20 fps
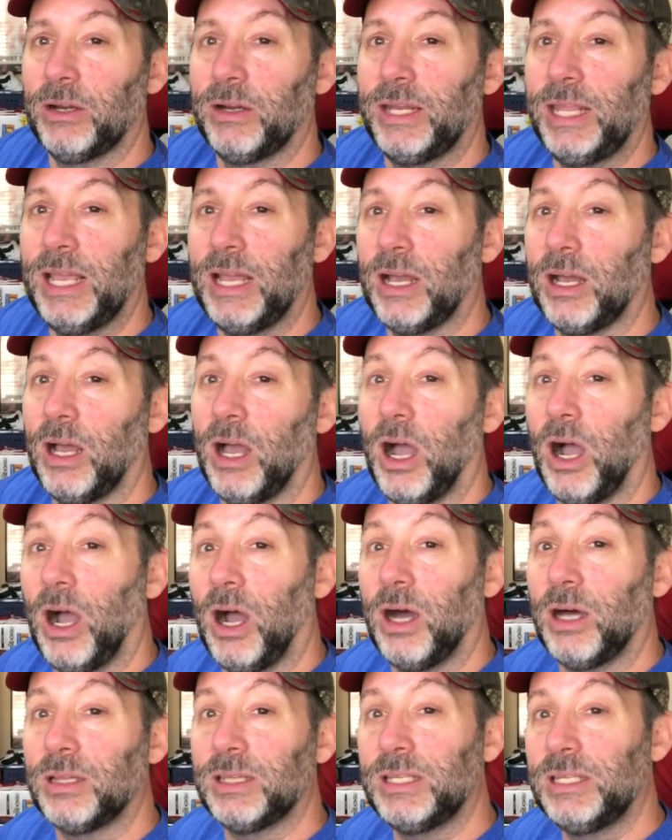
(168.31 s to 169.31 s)
Yeah,
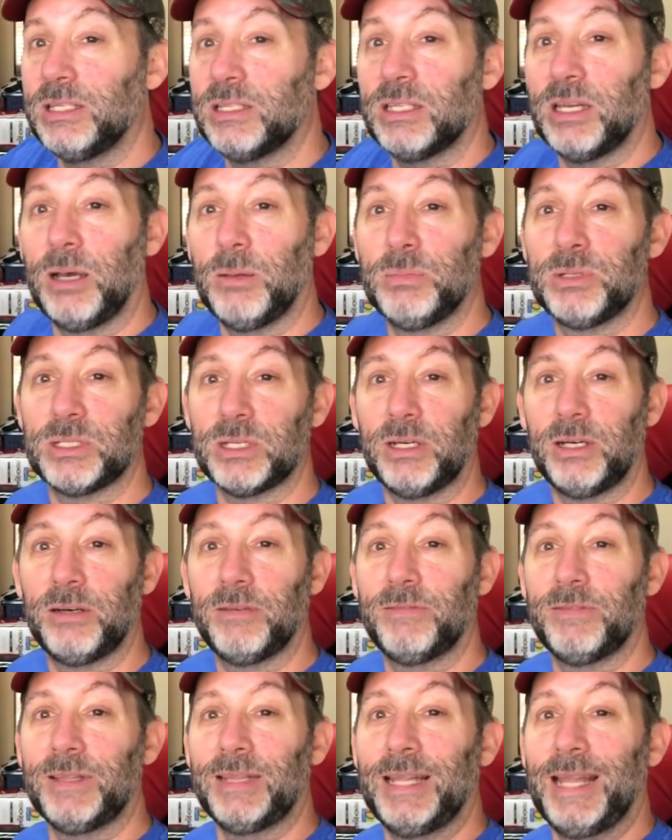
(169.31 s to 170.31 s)
all these tubs
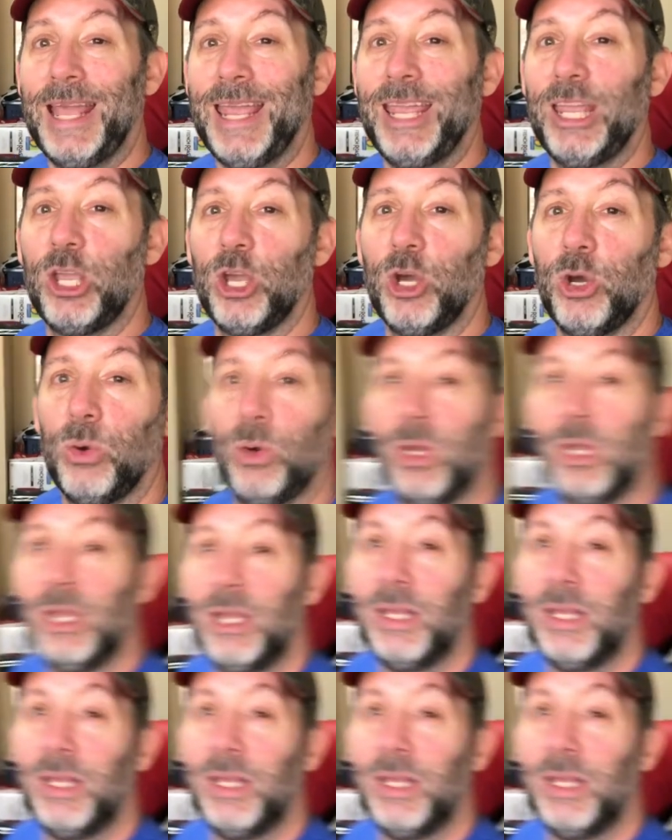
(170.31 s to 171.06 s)
of Lego.